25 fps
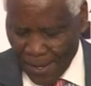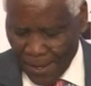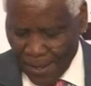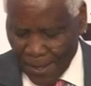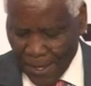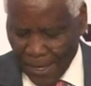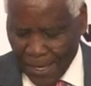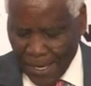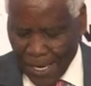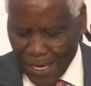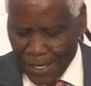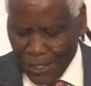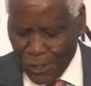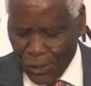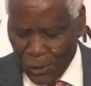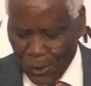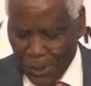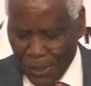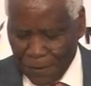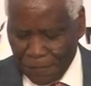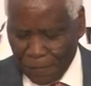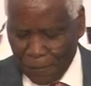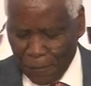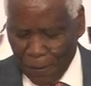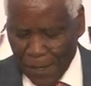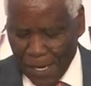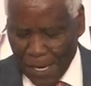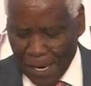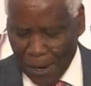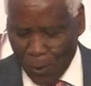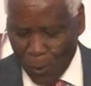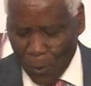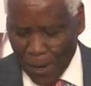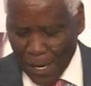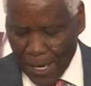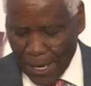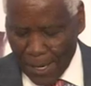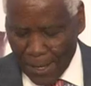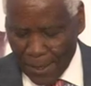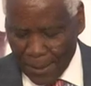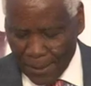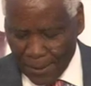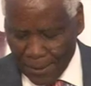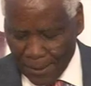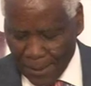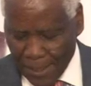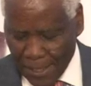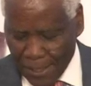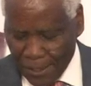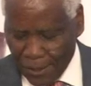The Council is fully
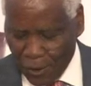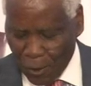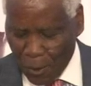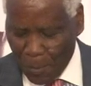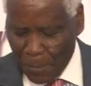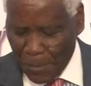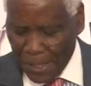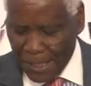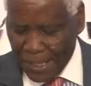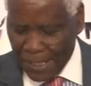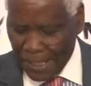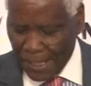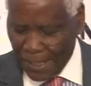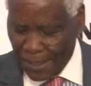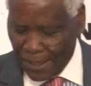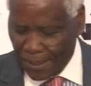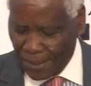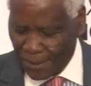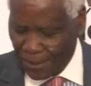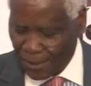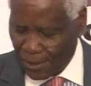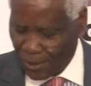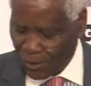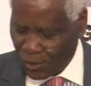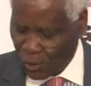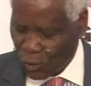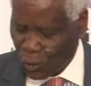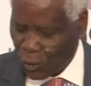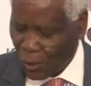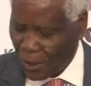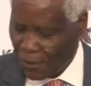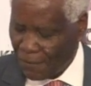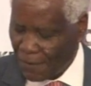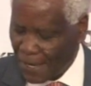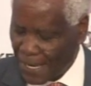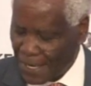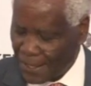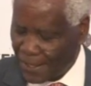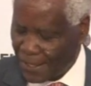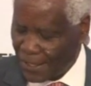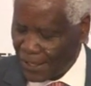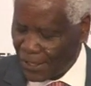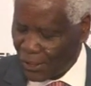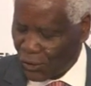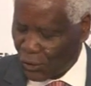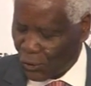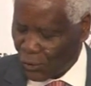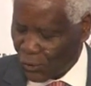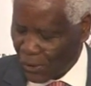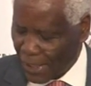aware and committed to reverse
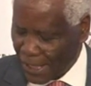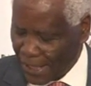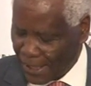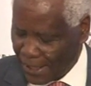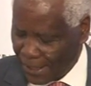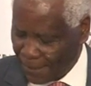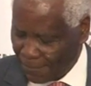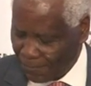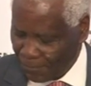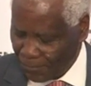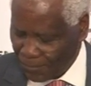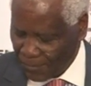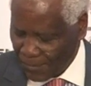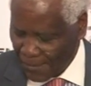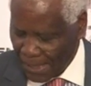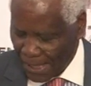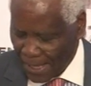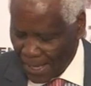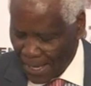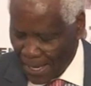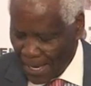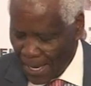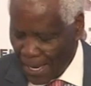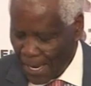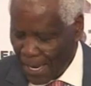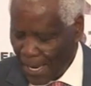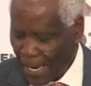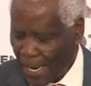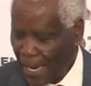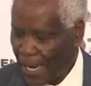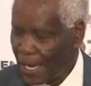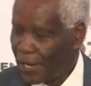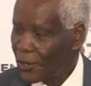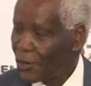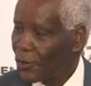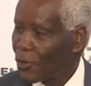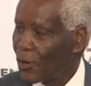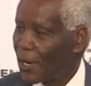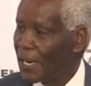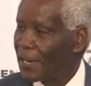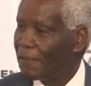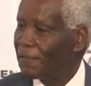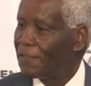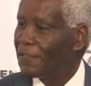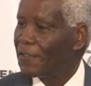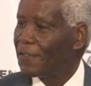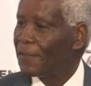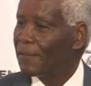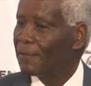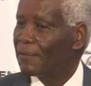this trend and
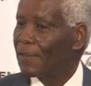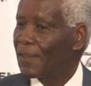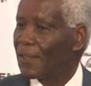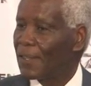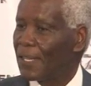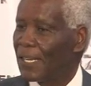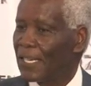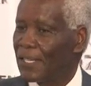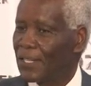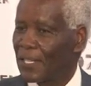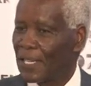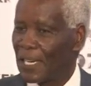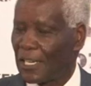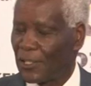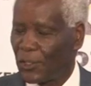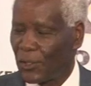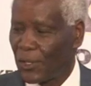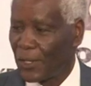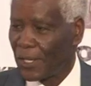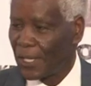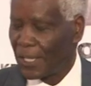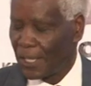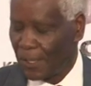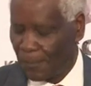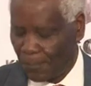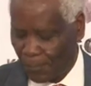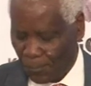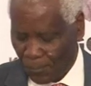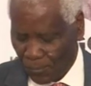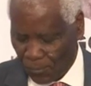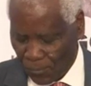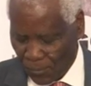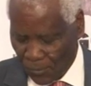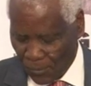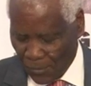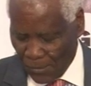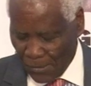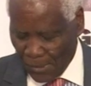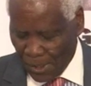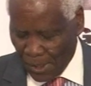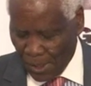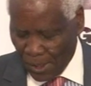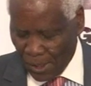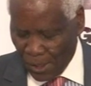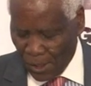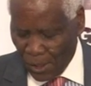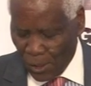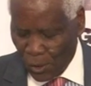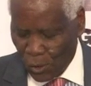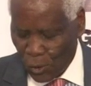drive this country
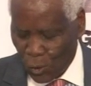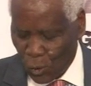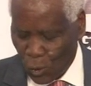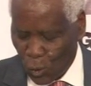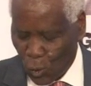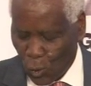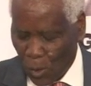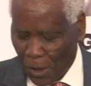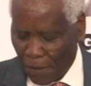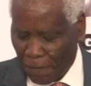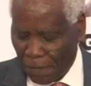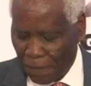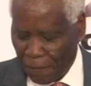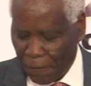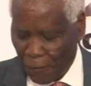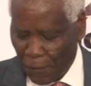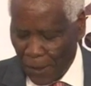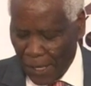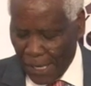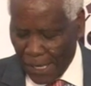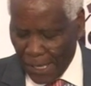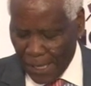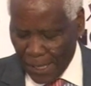to a full